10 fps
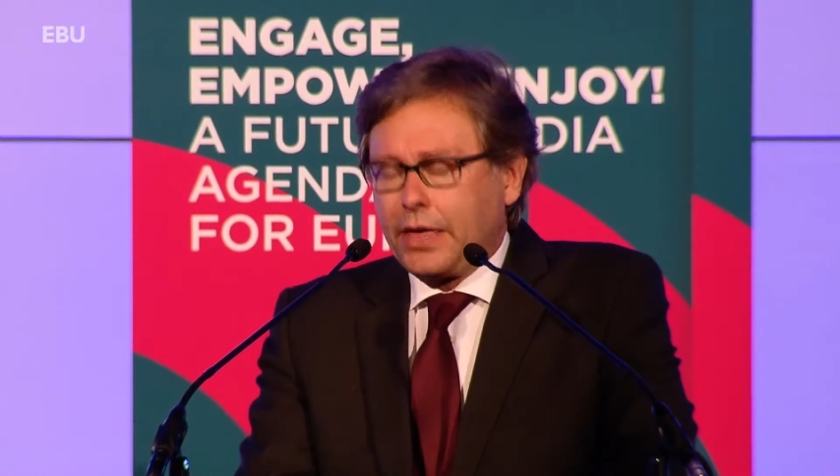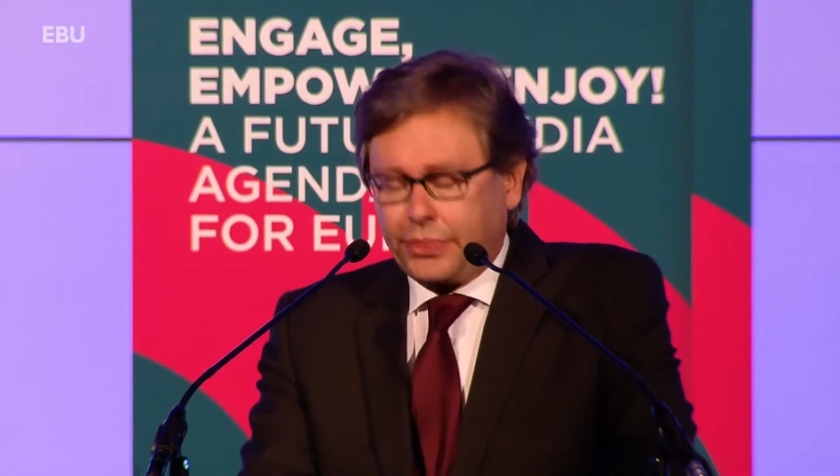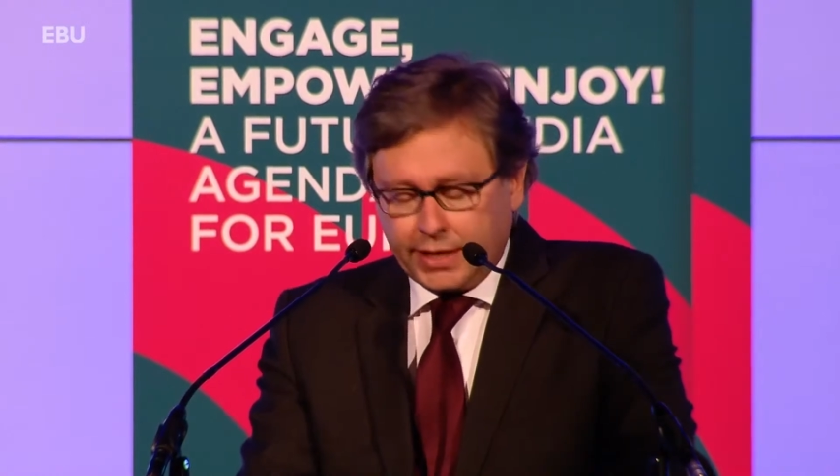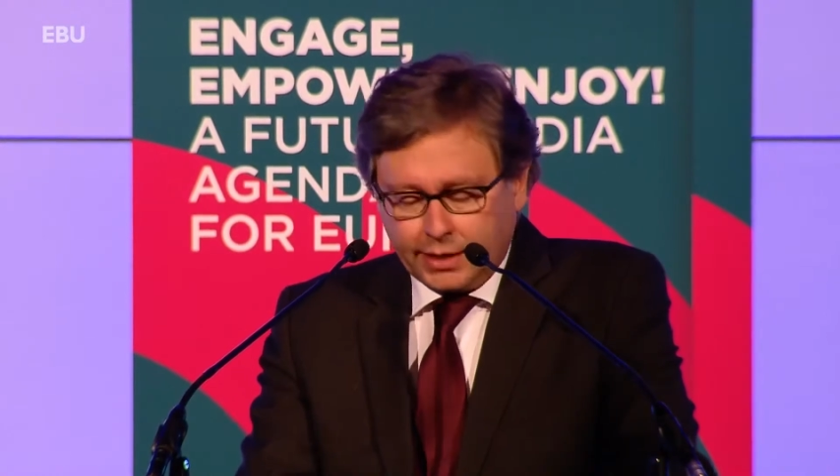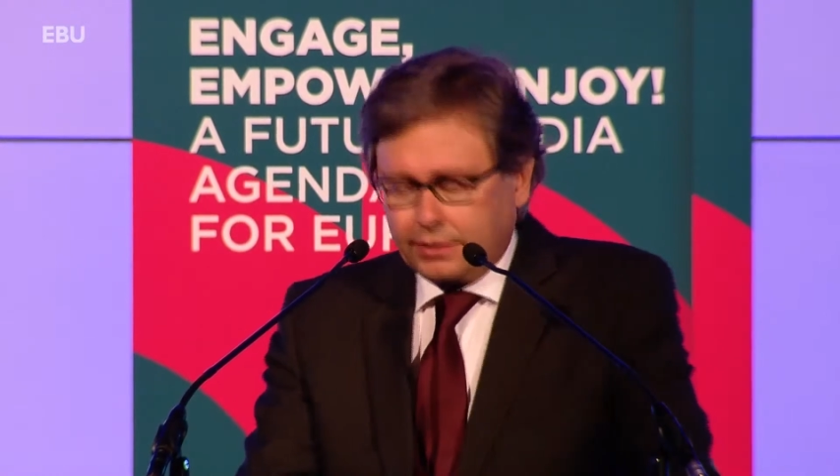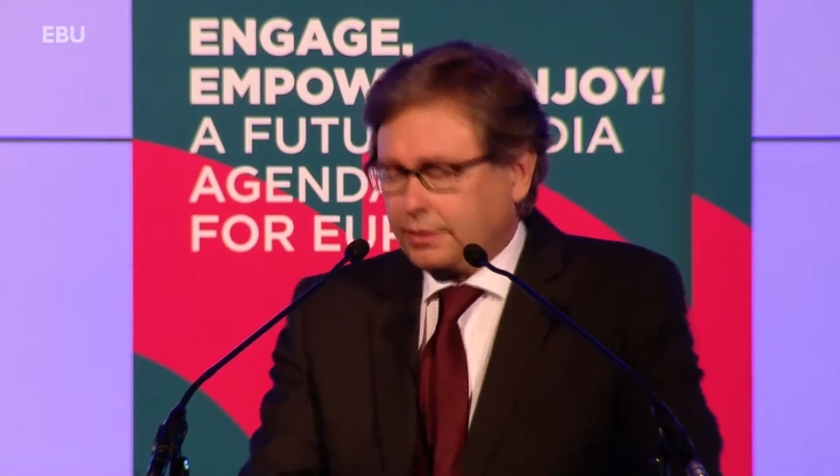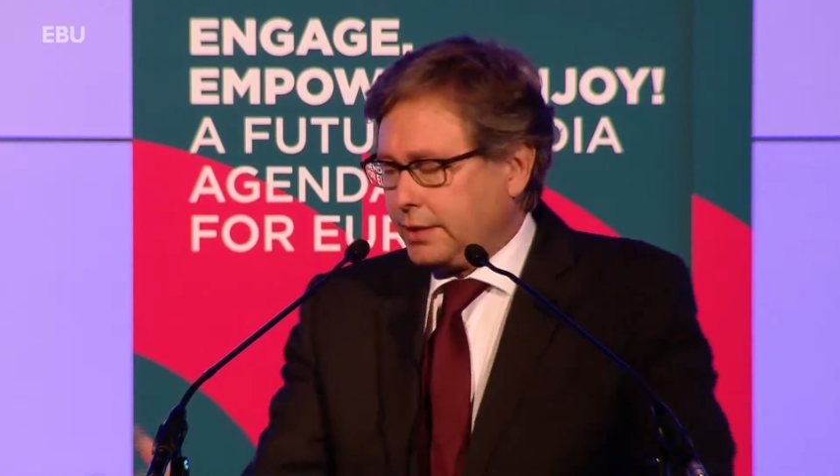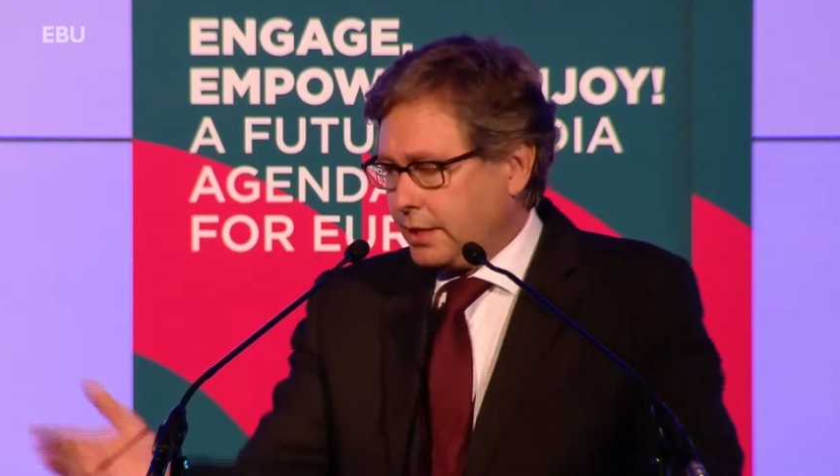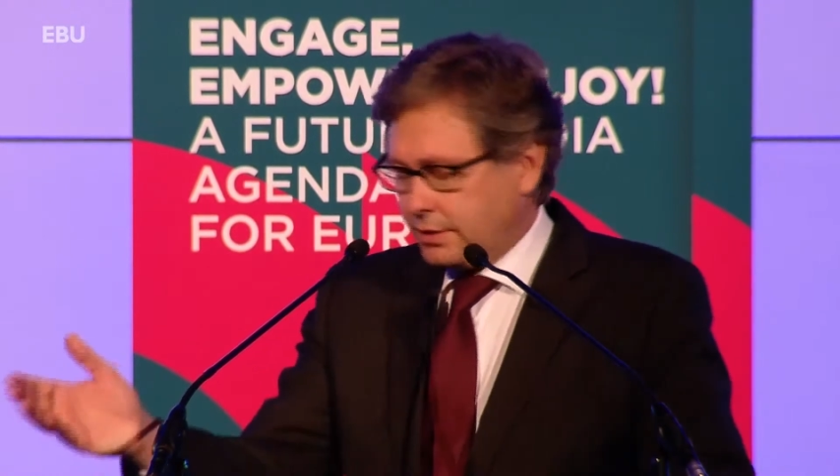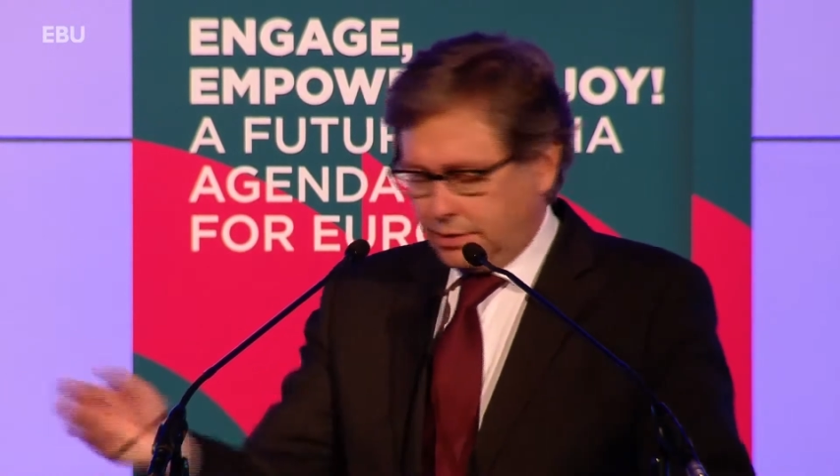I think,
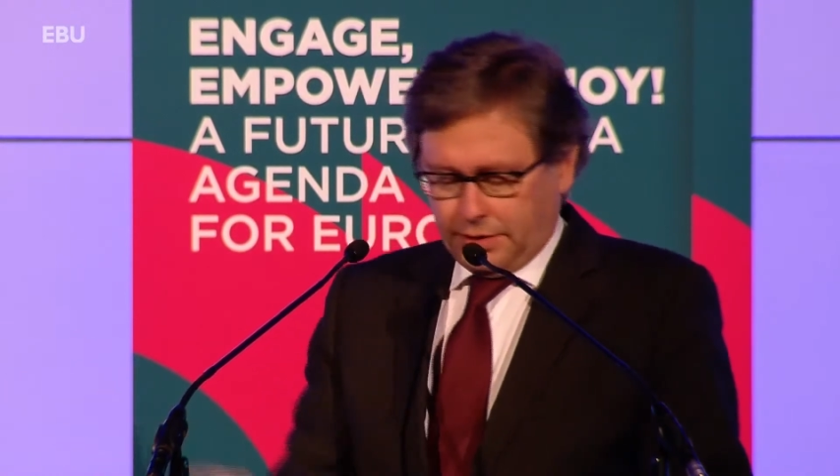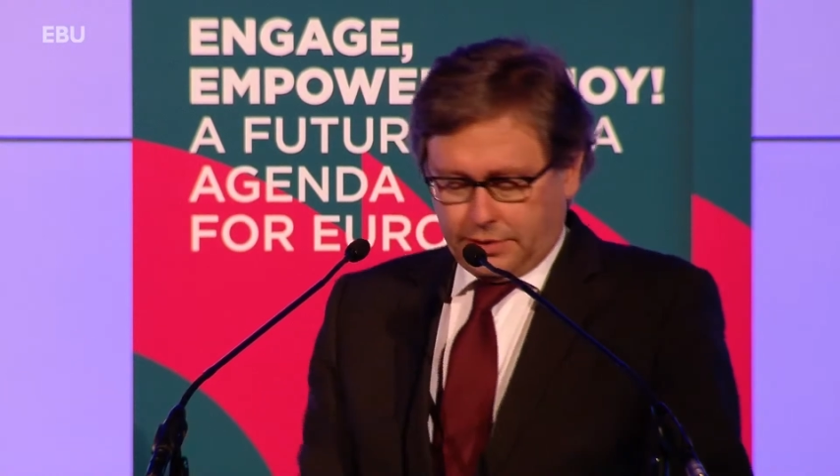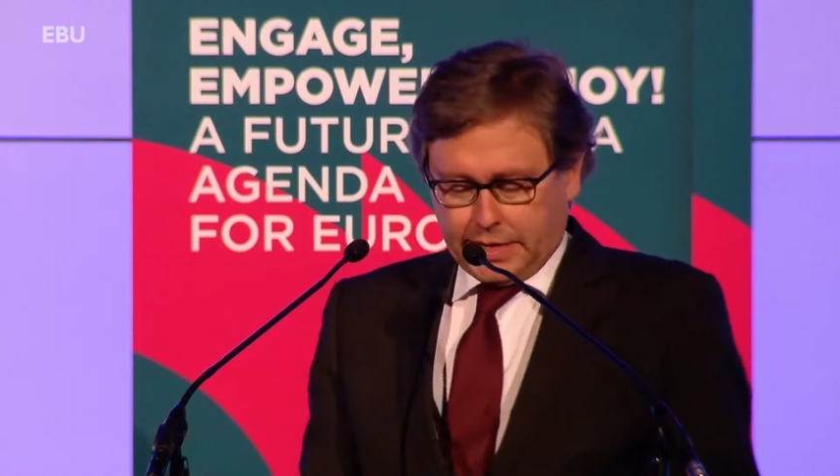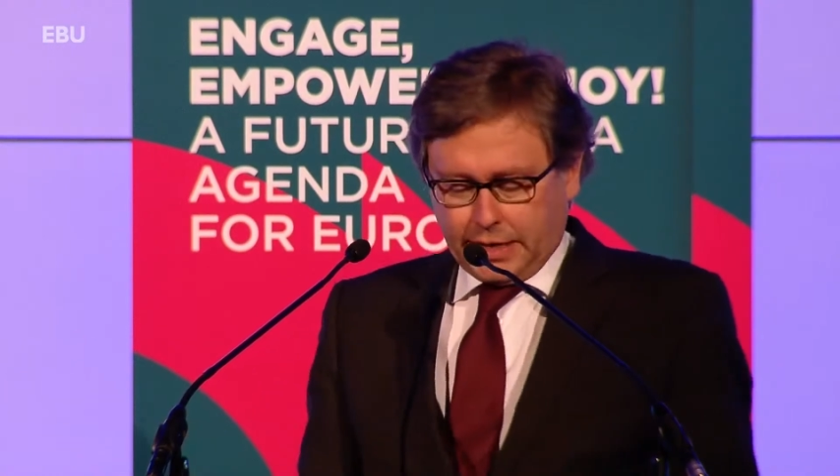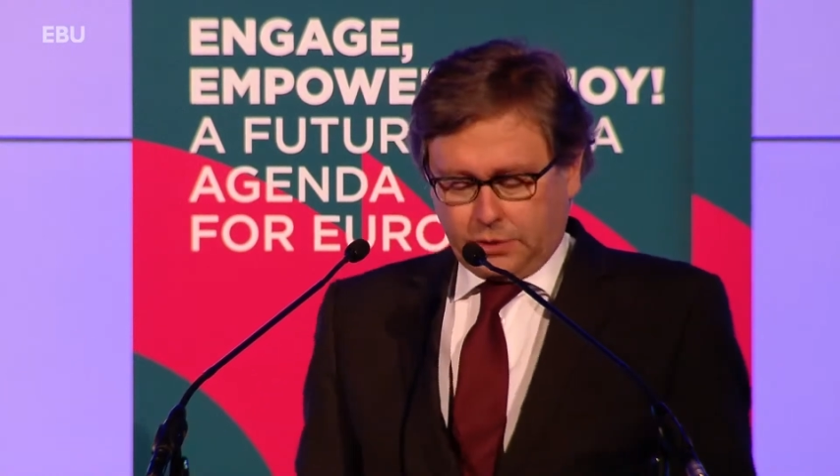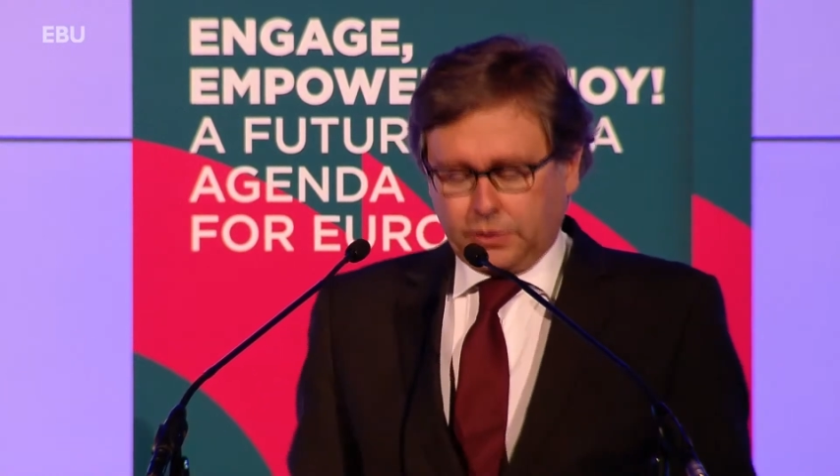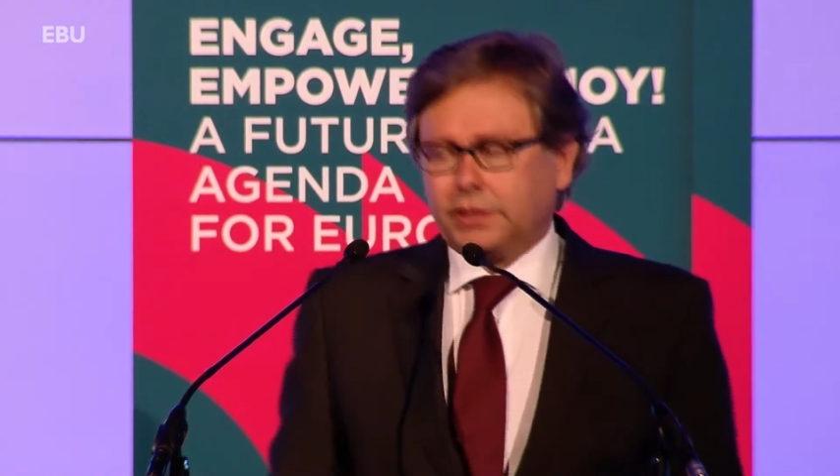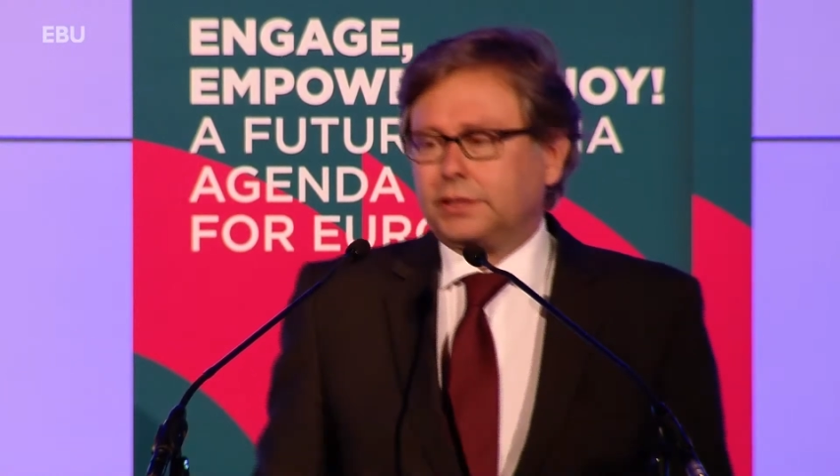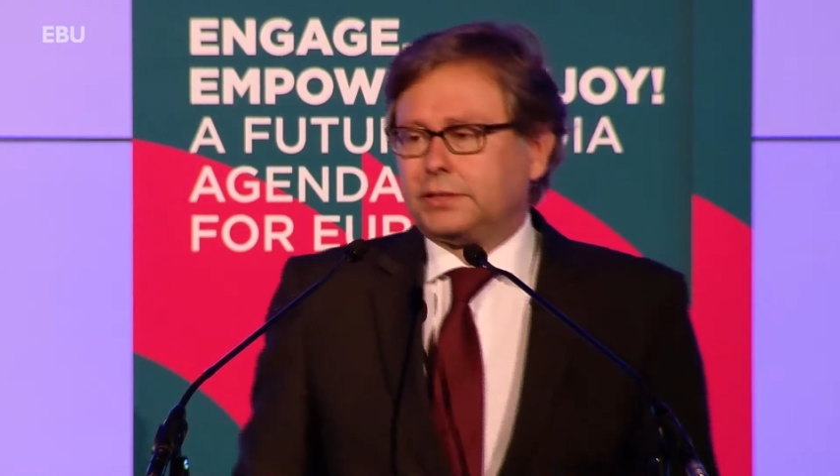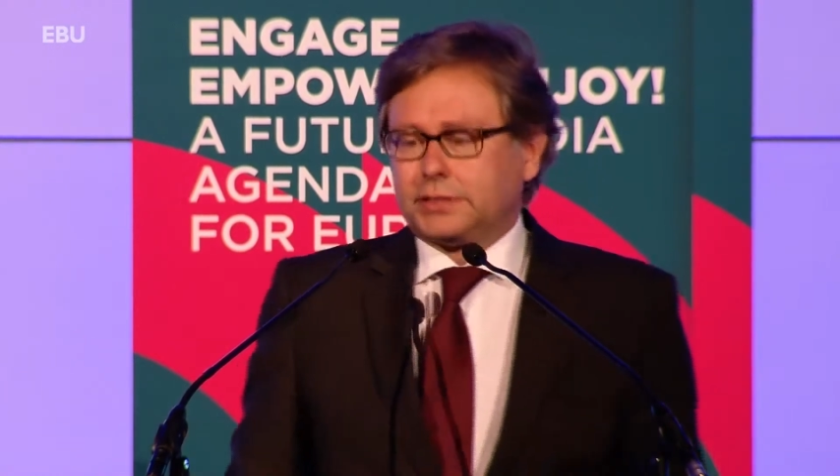and thank you
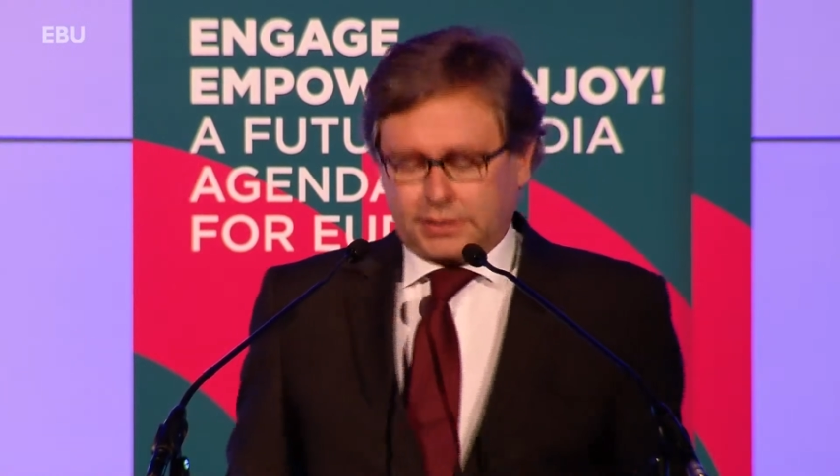that